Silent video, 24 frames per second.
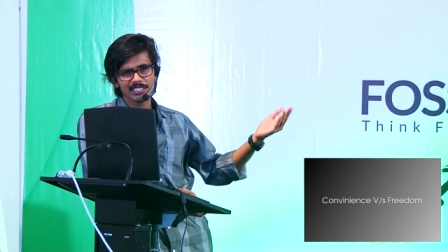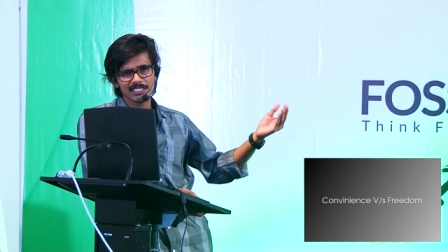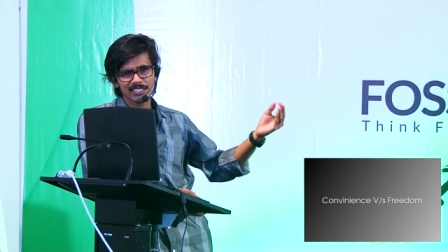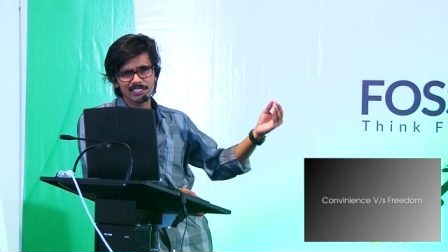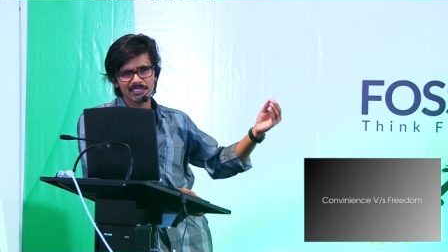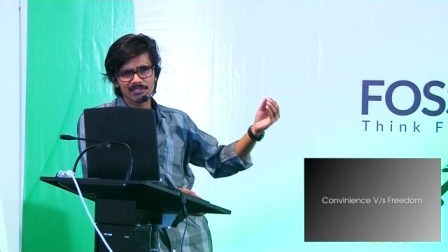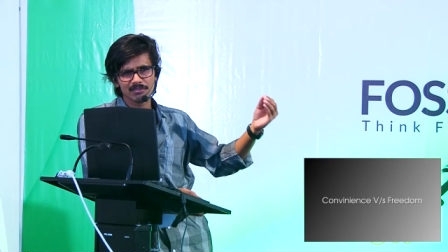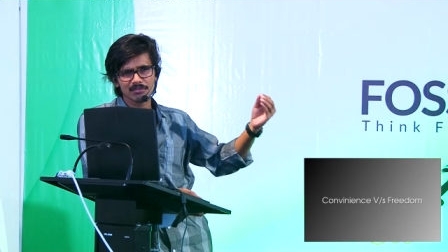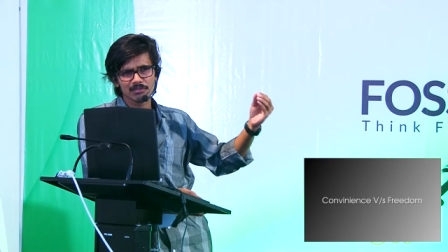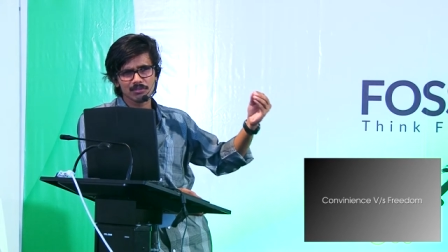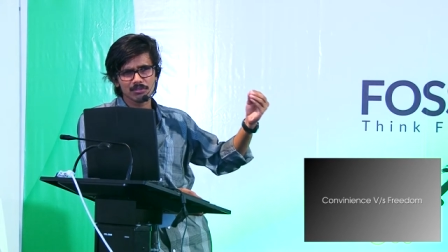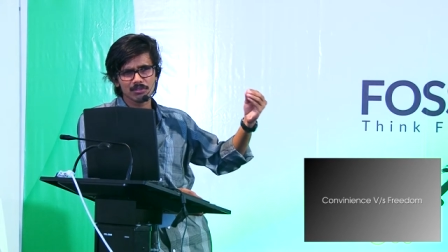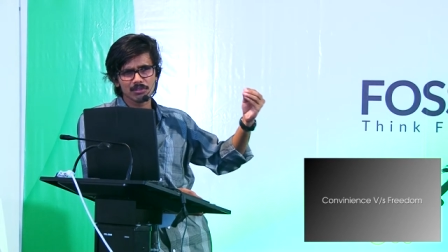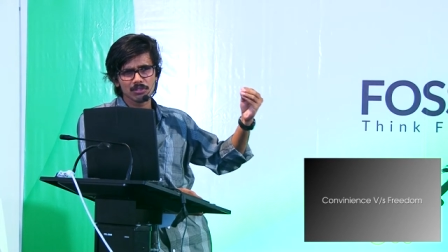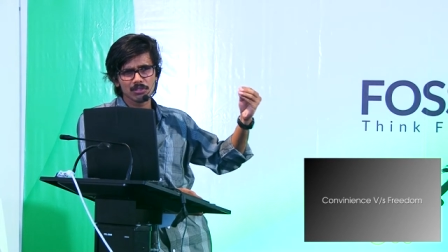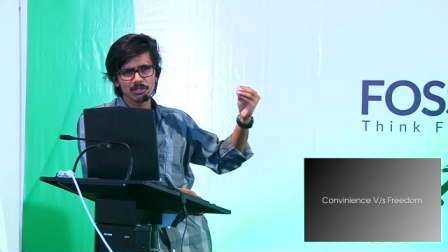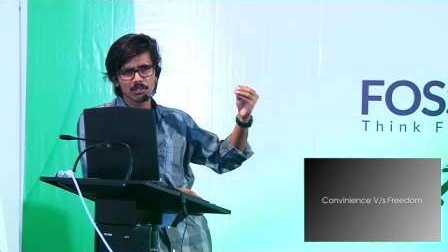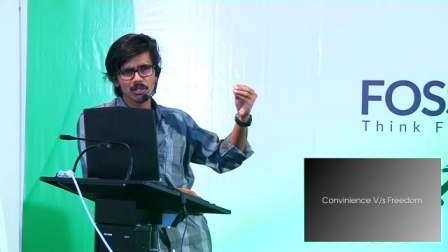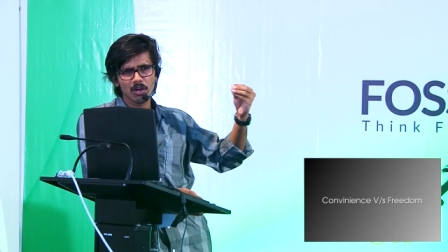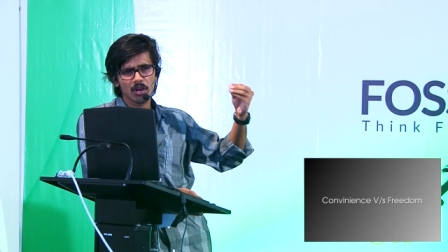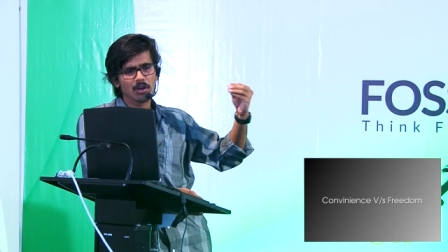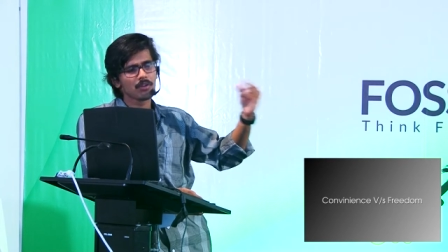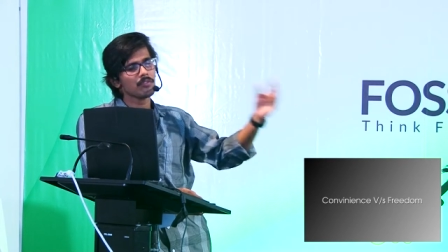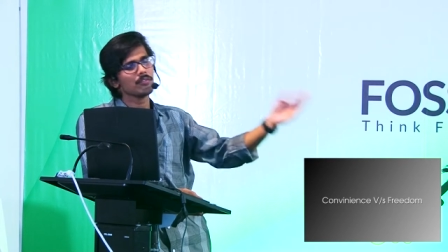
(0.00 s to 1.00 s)
is a uh,
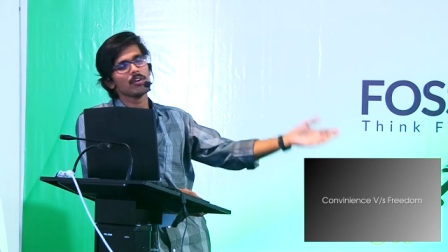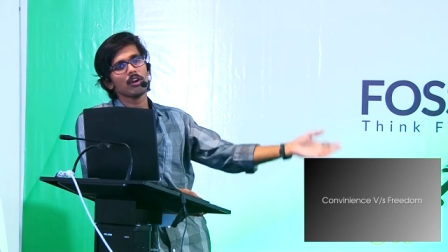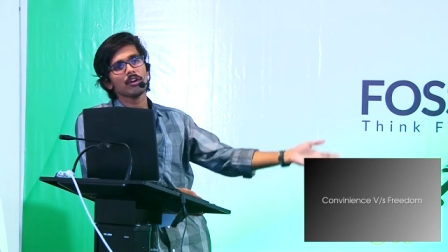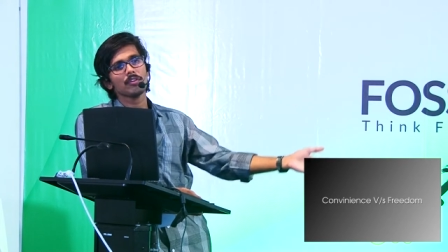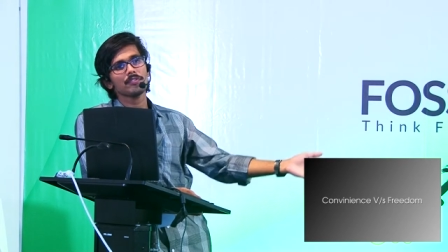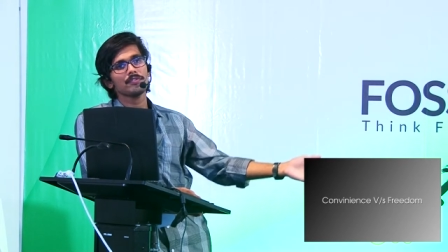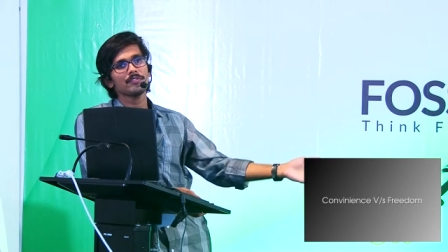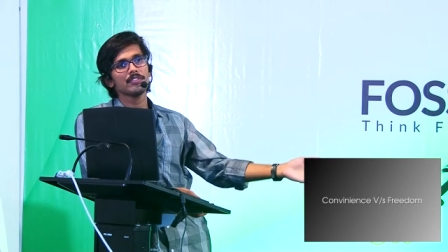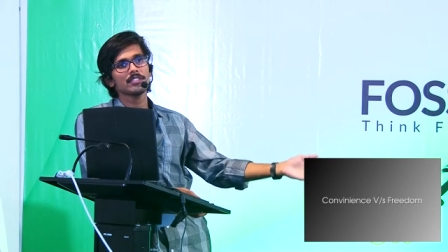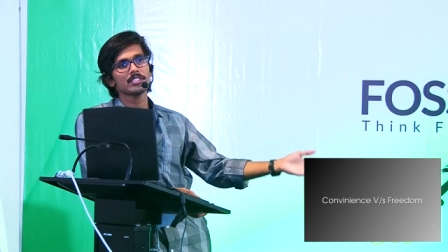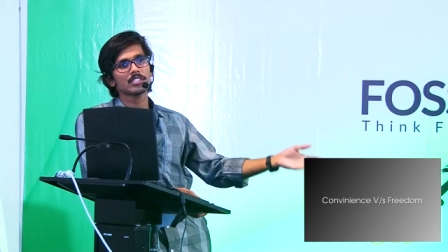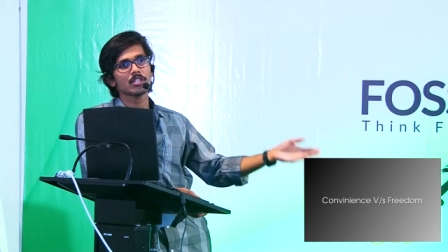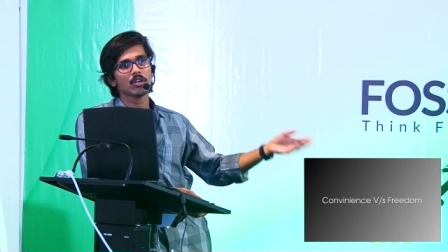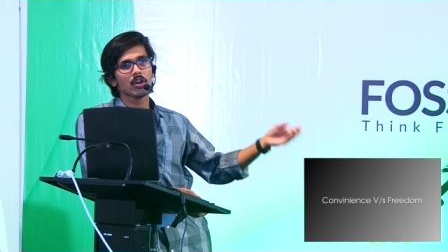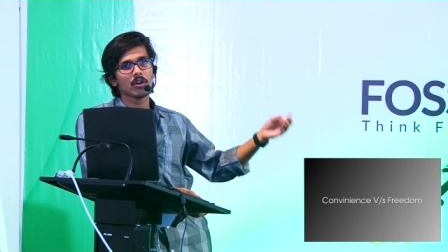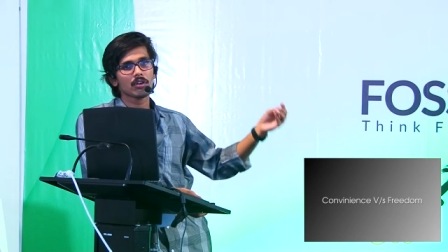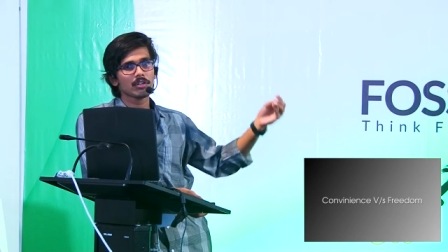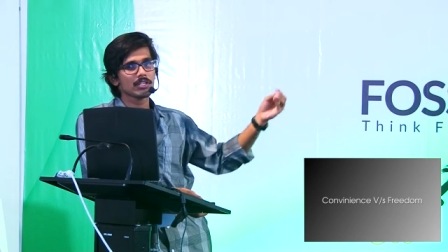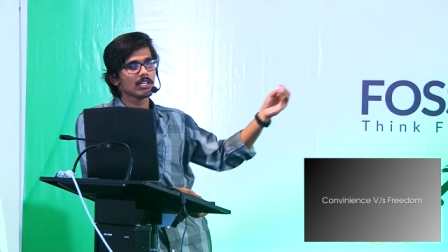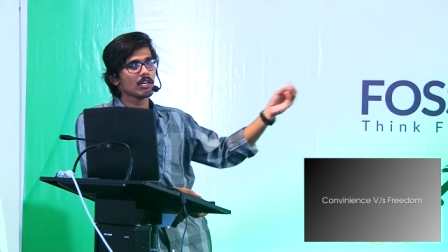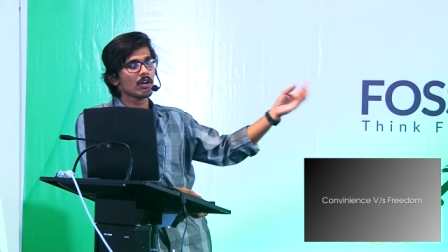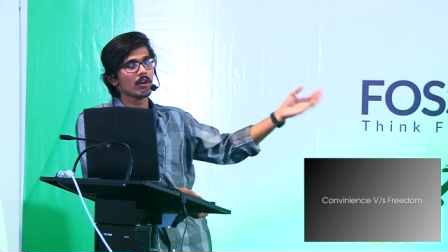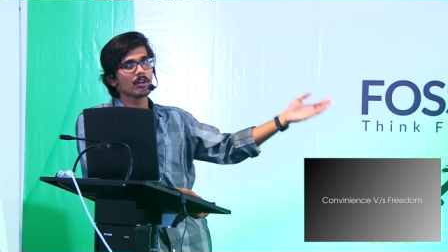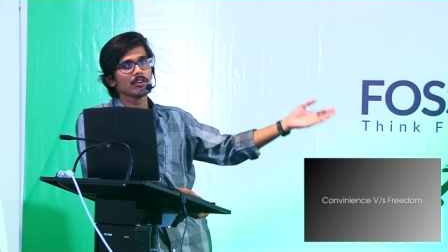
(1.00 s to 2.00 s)
lot, lot of features,
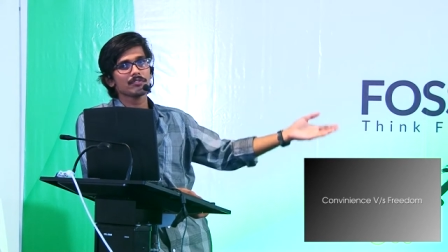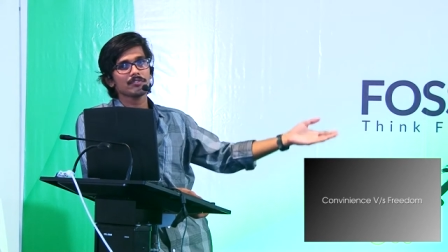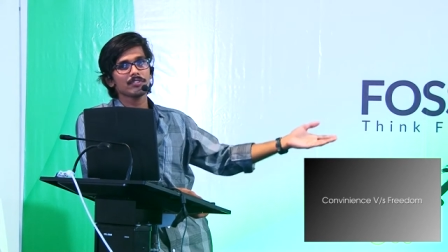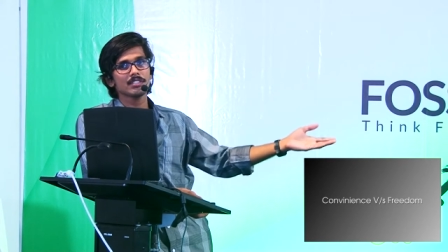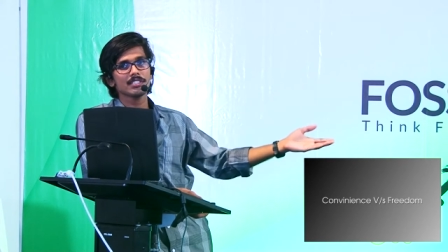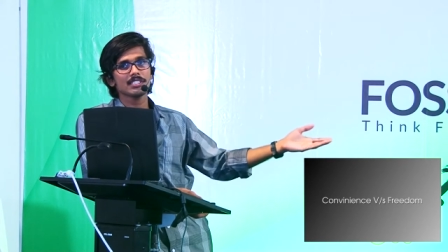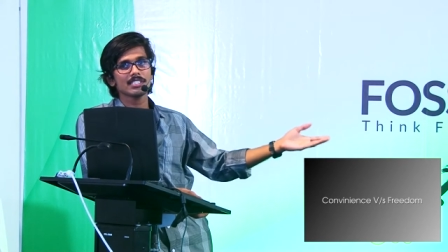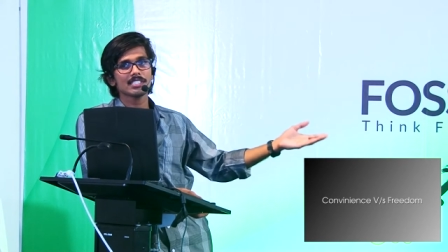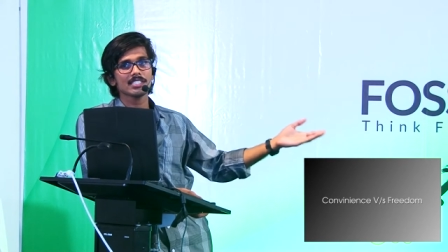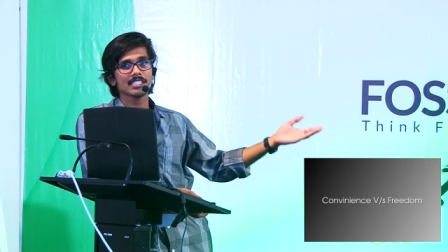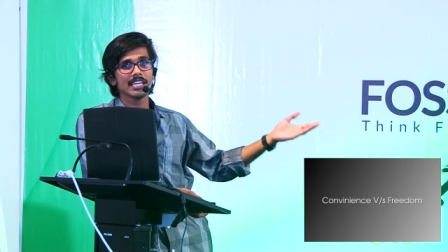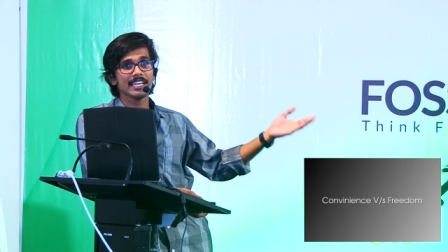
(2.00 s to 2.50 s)
lot, a lot of features.